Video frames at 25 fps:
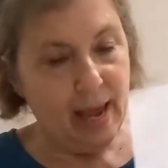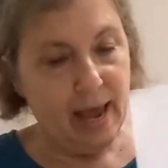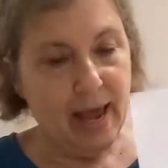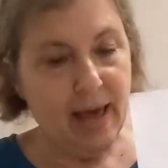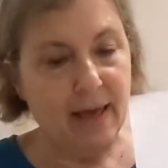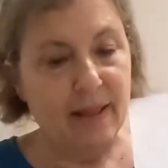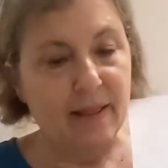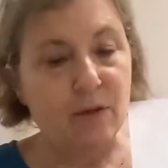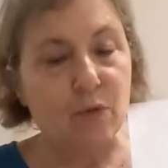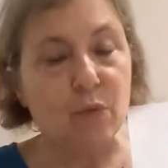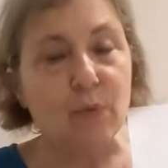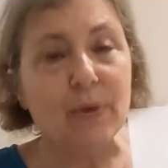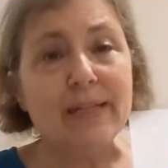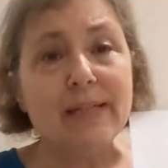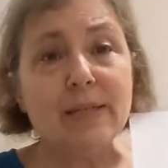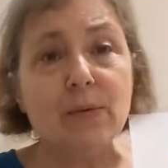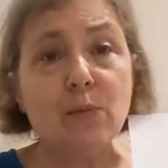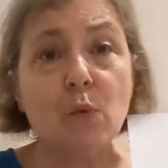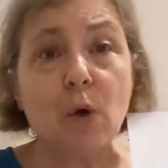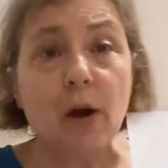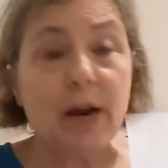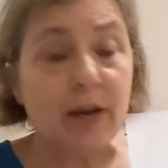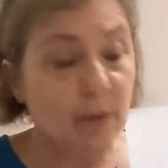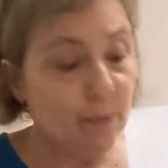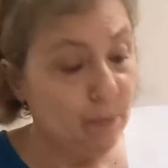And the
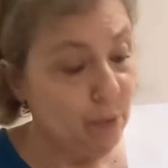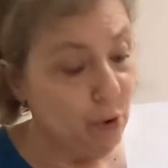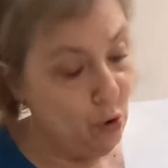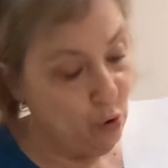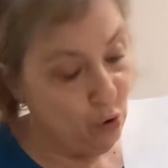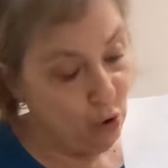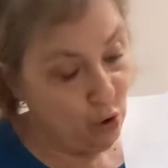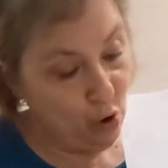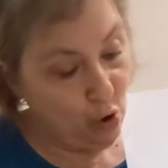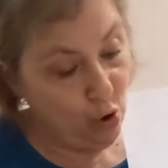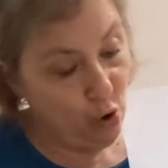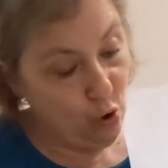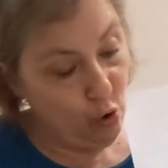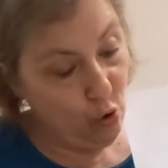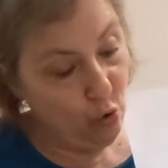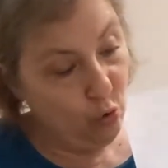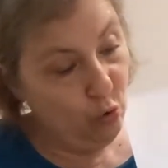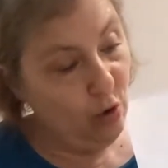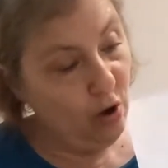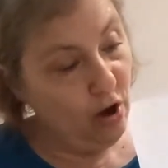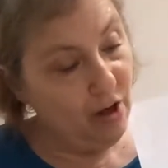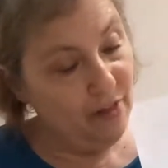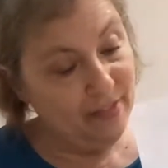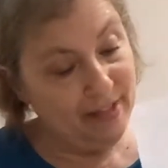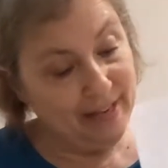reason why you poke a
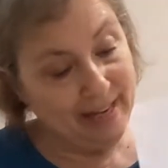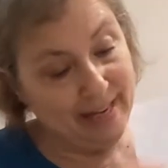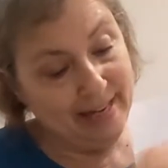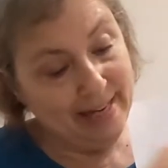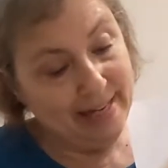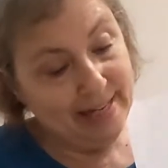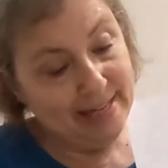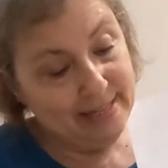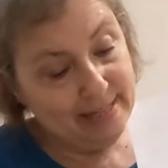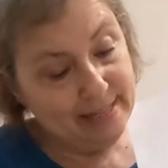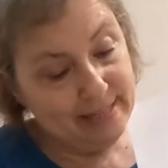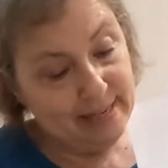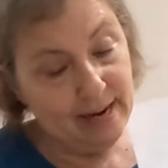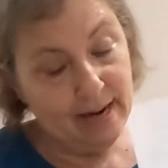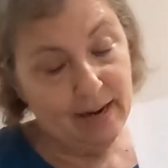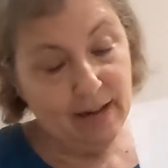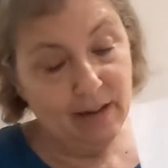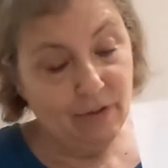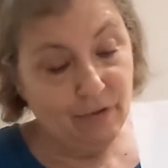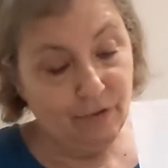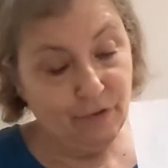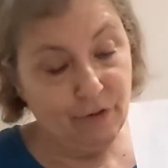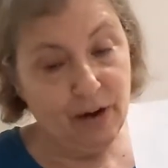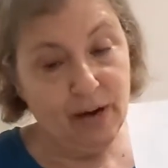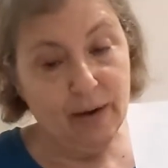hole on the inside of
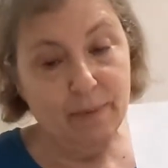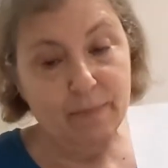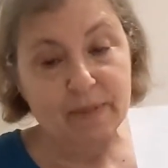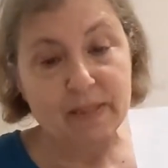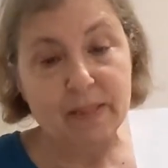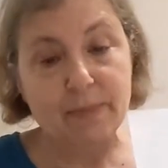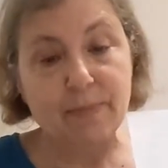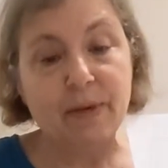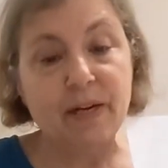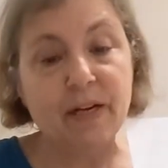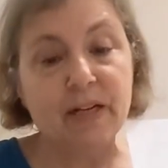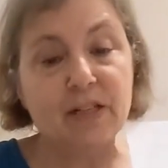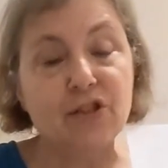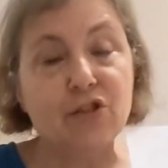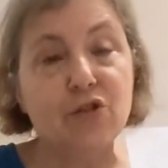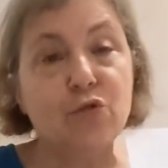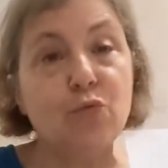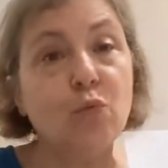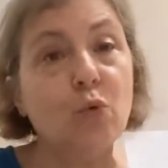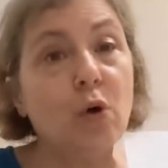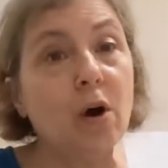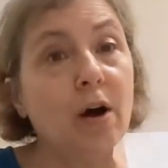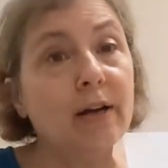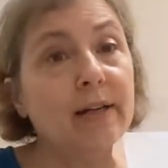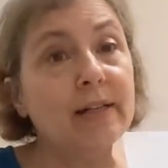the frame is because you
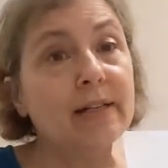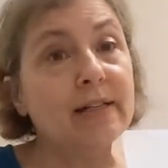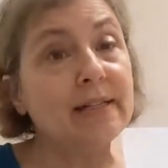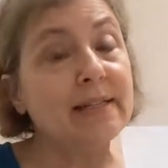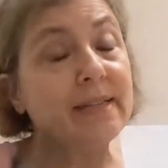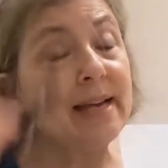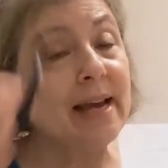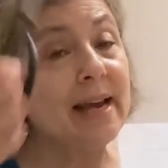want to